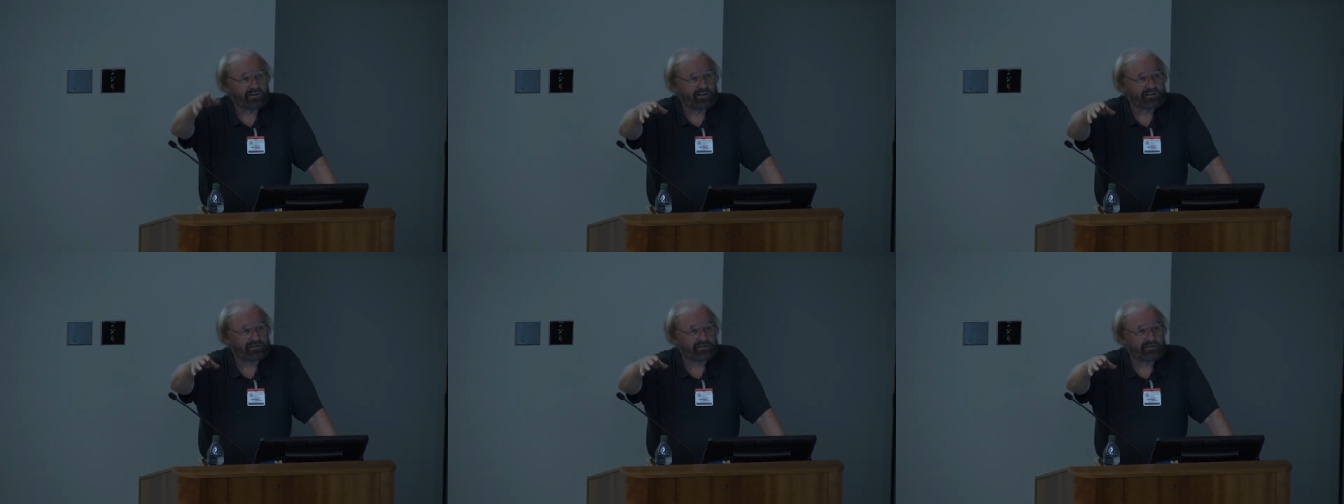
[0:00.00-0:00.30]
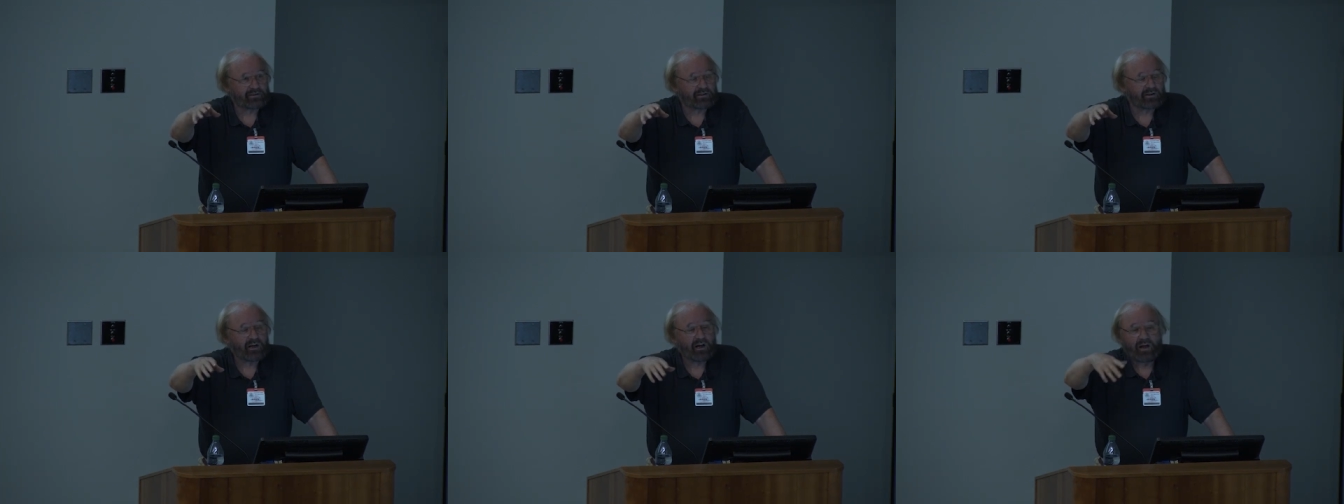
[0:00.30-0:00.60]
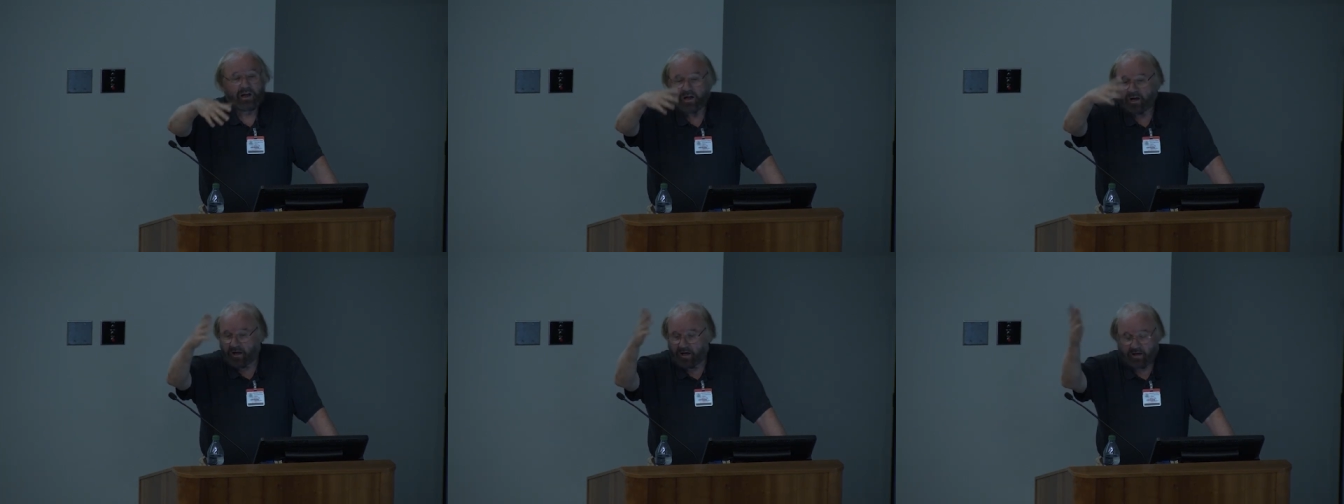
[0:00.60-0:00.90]
tested,
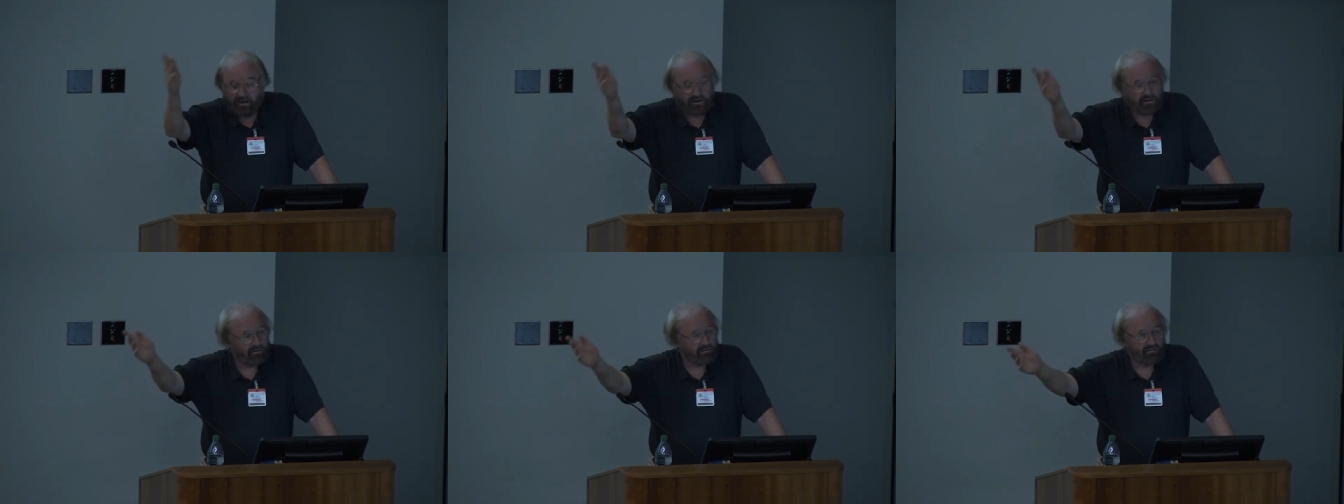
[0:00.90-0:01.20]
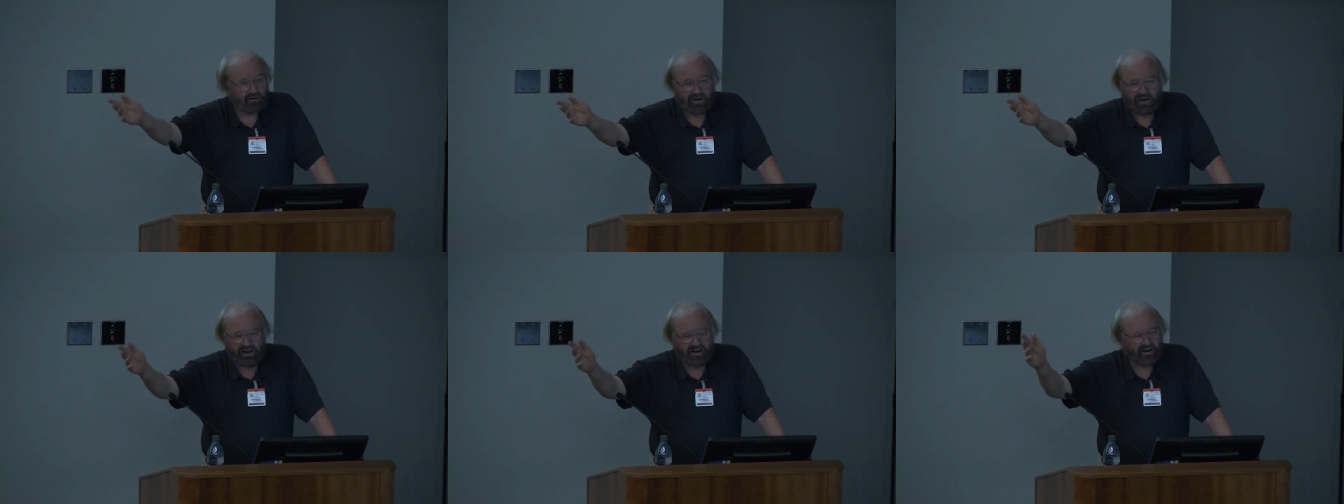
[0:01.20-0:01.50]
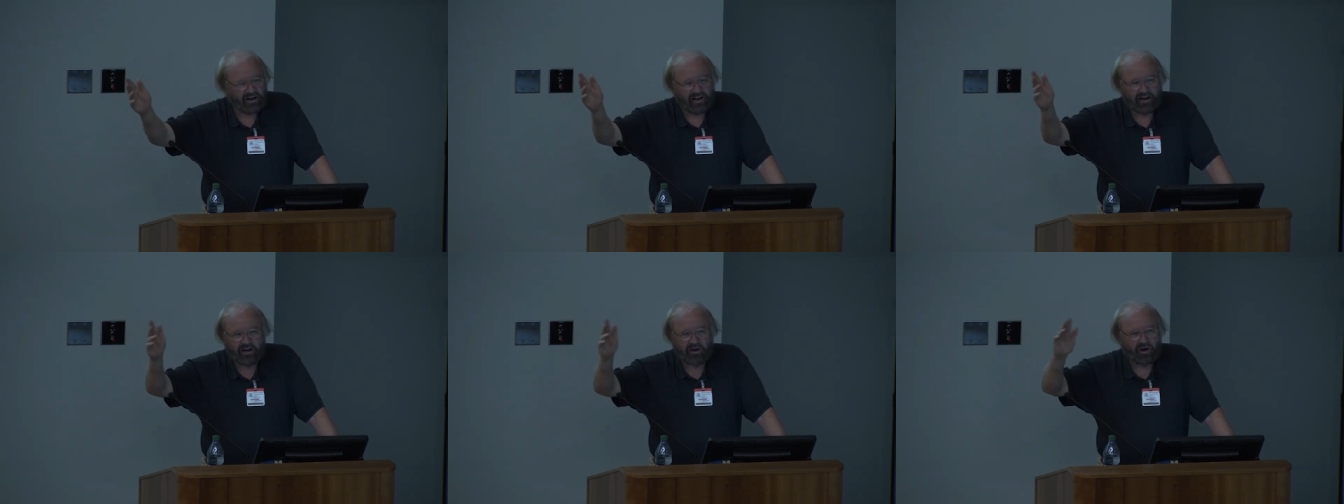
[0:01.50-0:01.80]
and
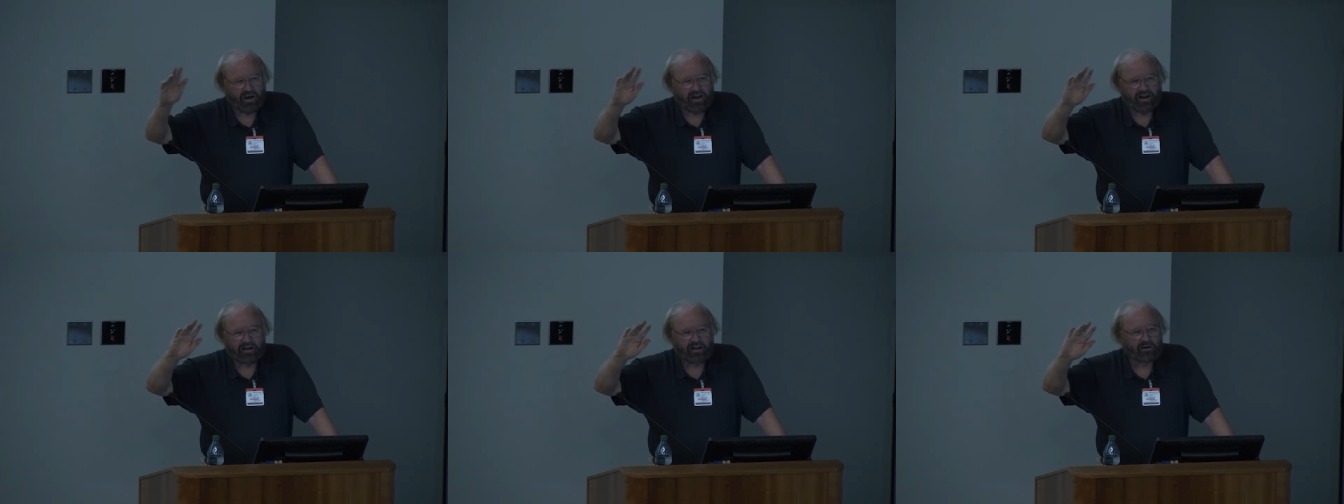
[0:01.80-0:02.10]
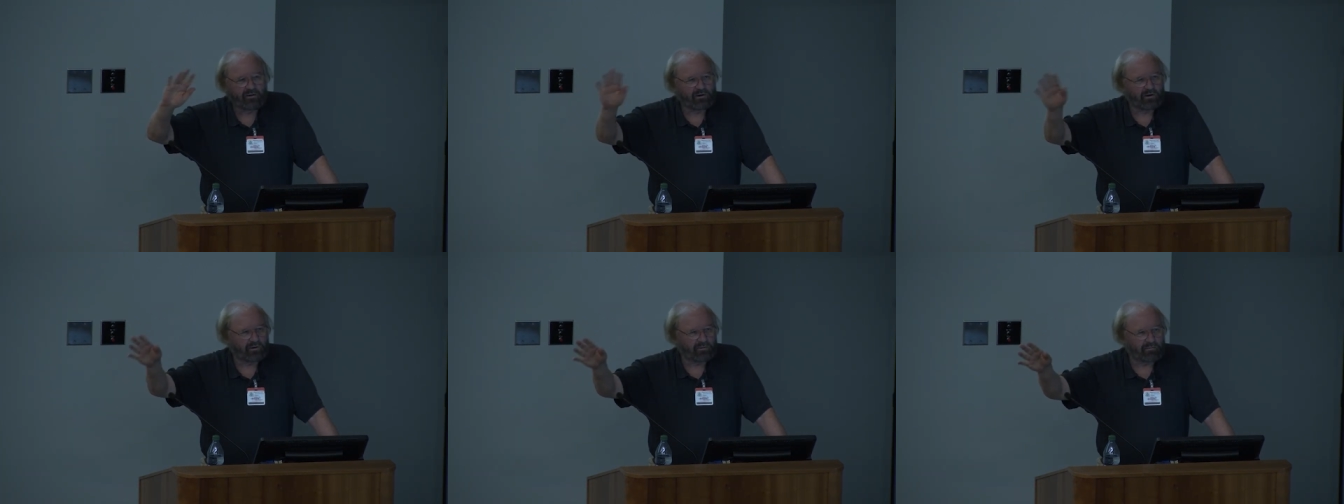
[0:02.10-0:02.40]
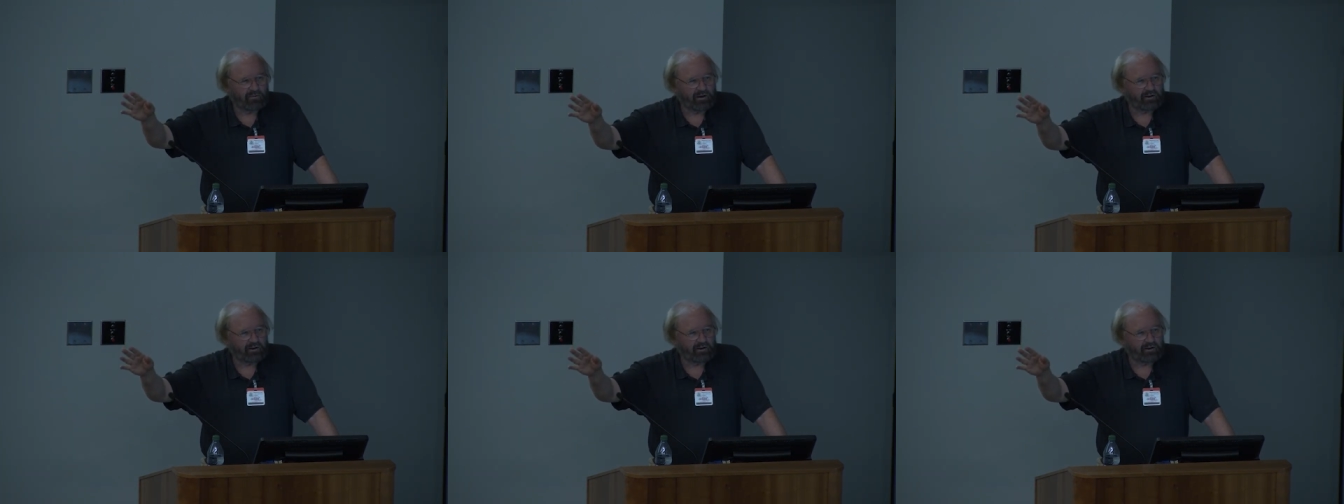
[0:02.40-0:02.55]
any, any